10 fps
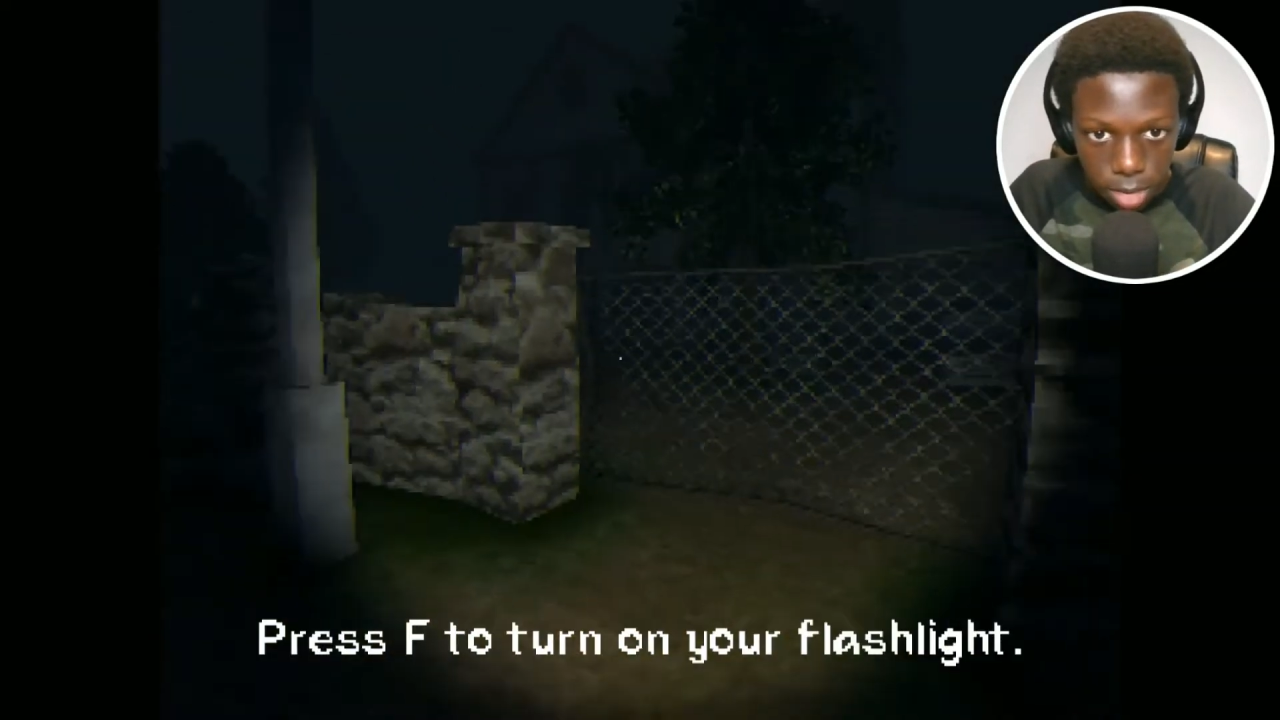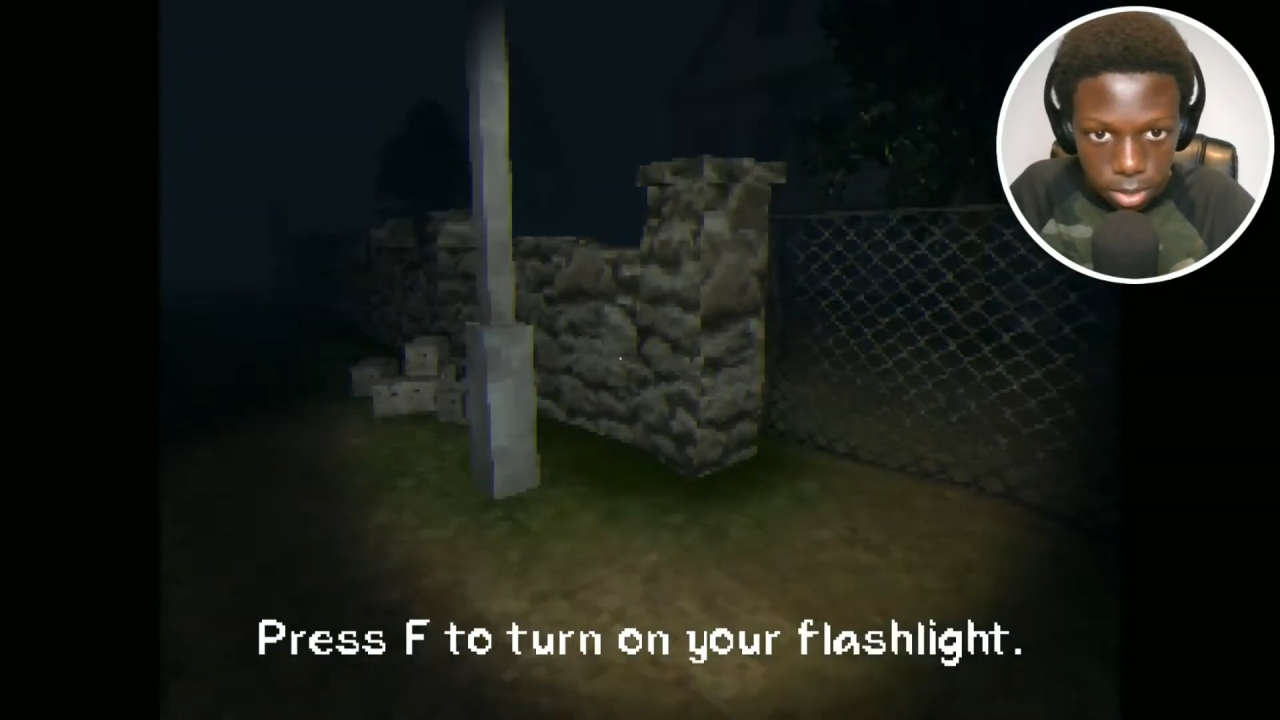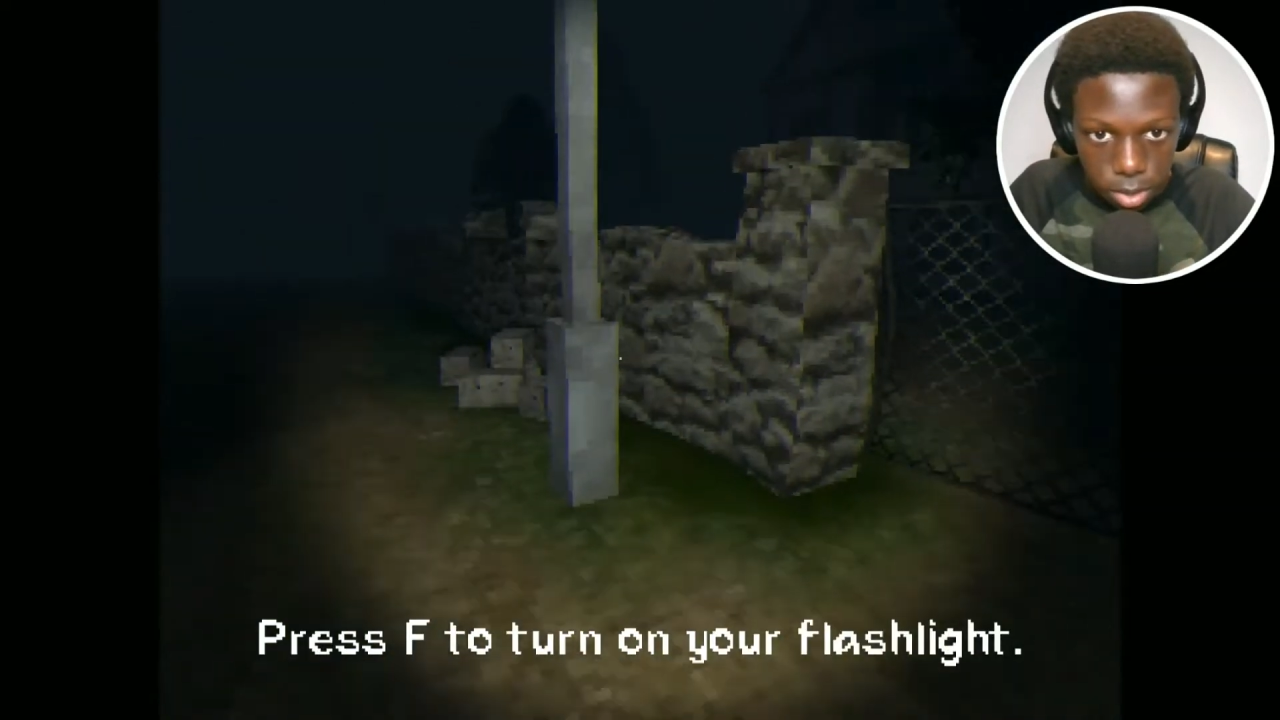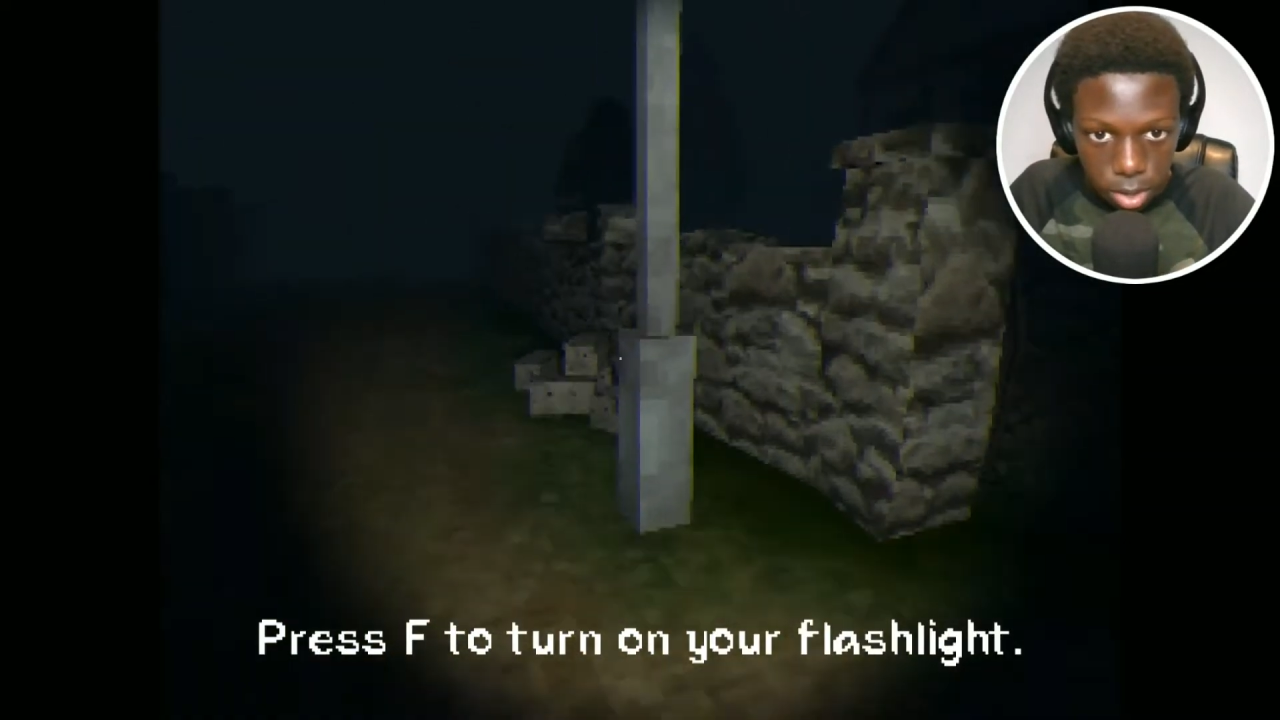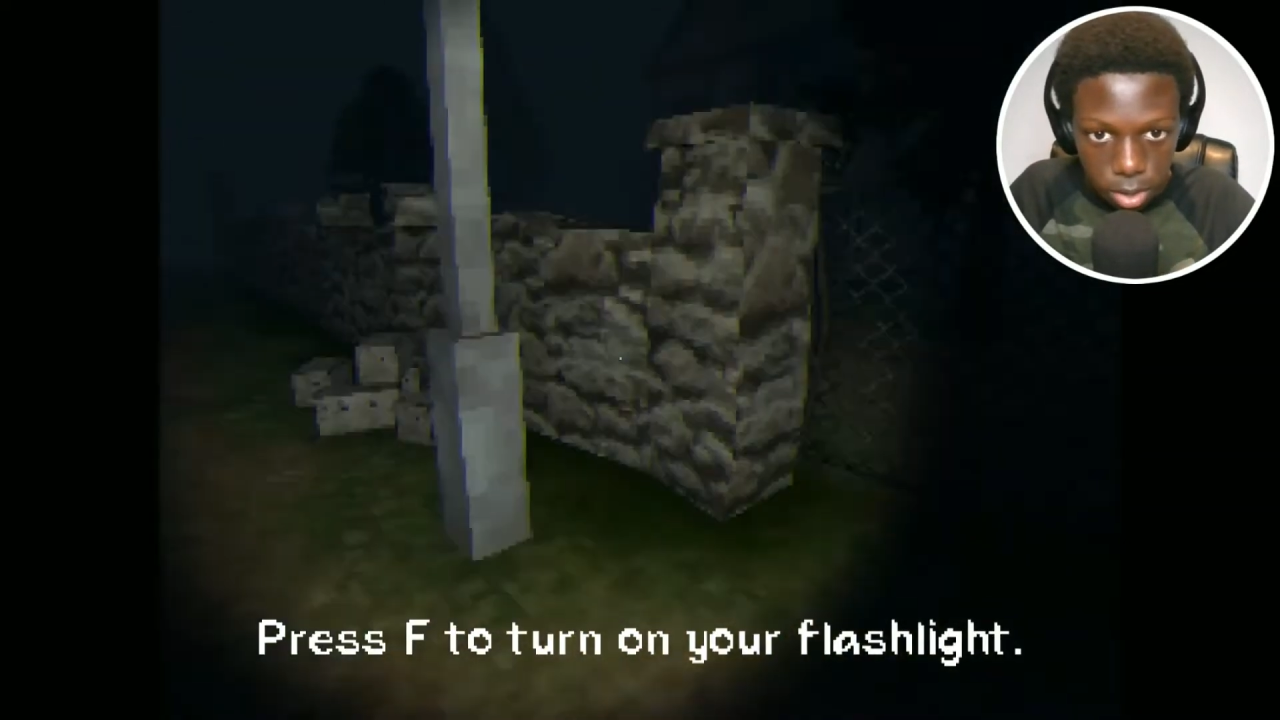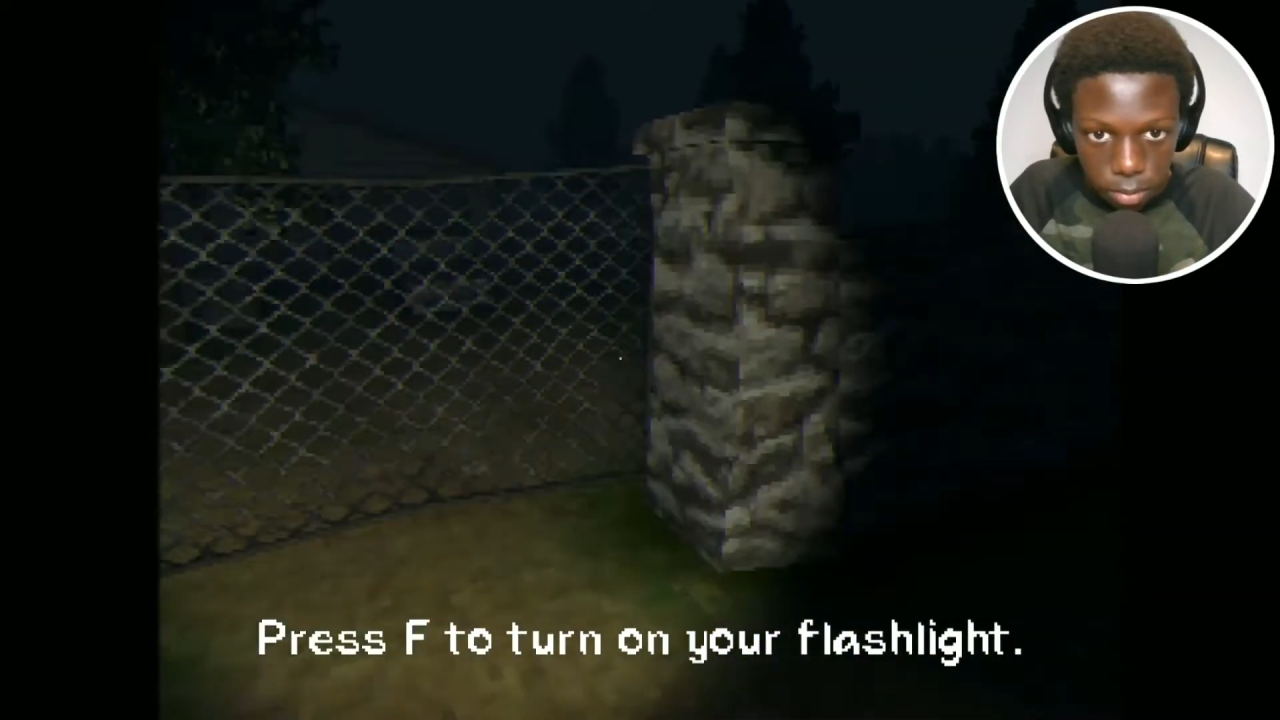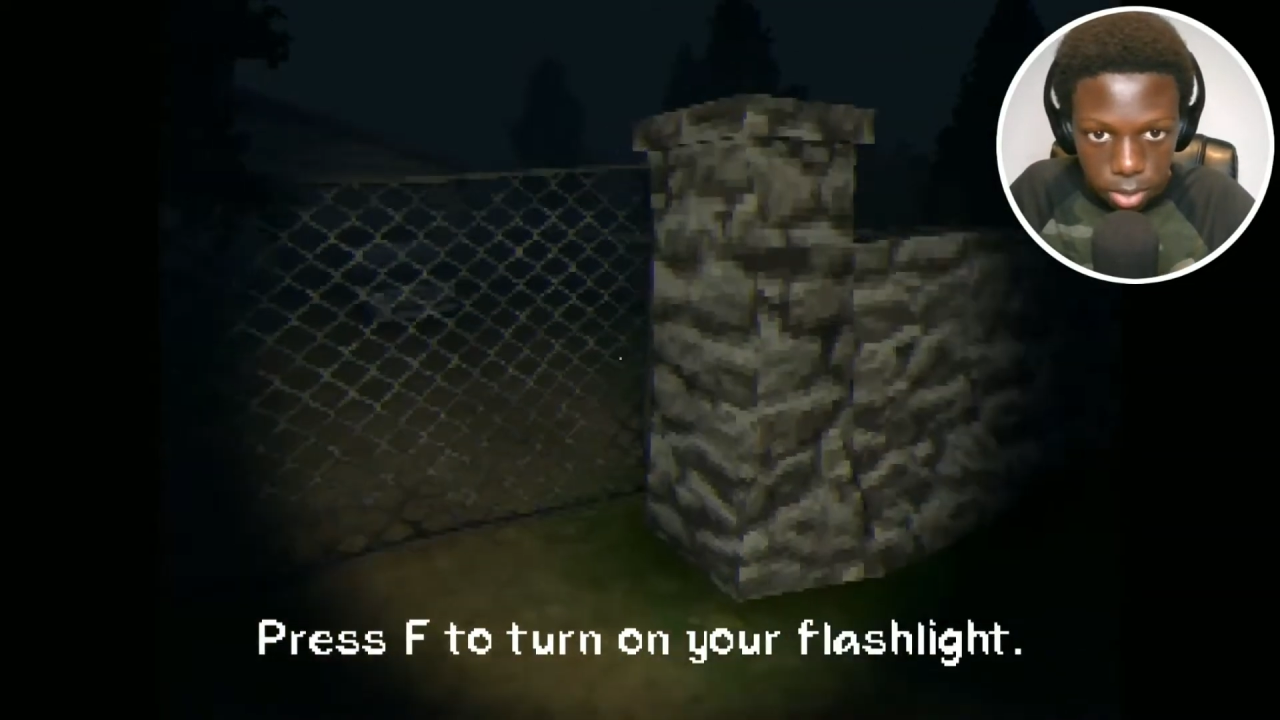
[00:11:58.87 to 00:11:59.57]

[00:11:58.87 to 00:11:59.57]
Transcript: F to turn on your